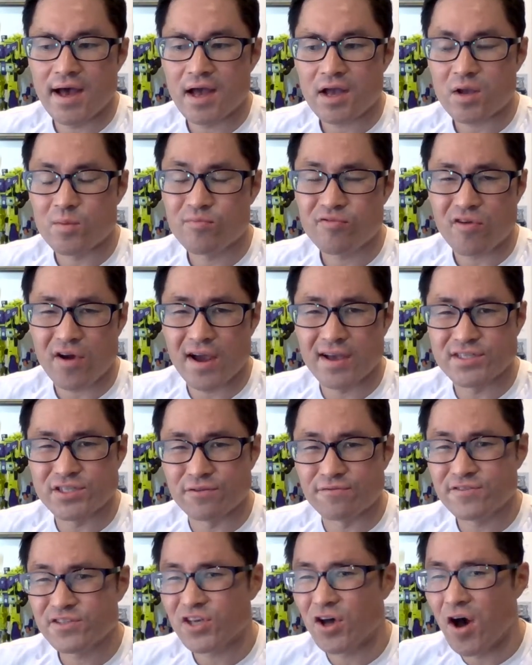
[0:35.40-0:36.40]
comprise
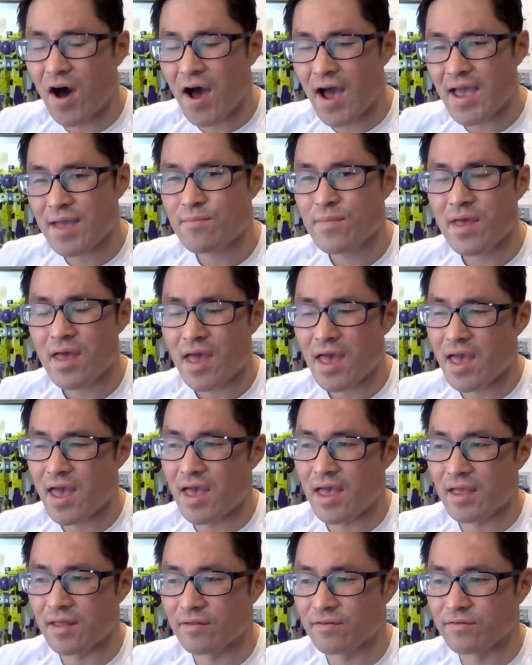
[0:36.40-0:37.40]
of time
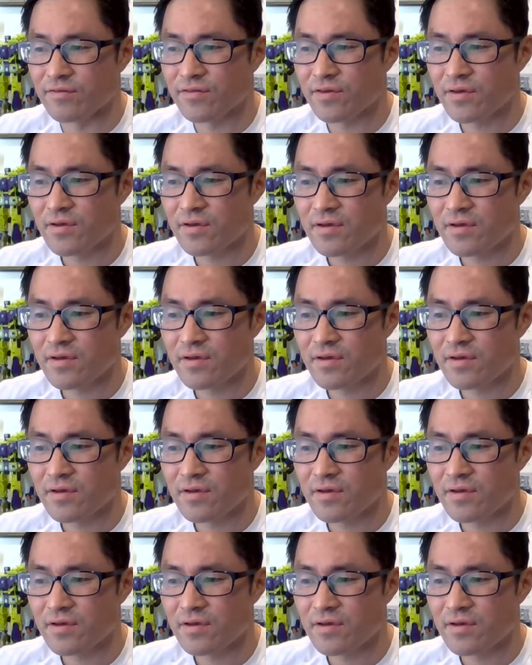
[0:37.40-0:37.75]
and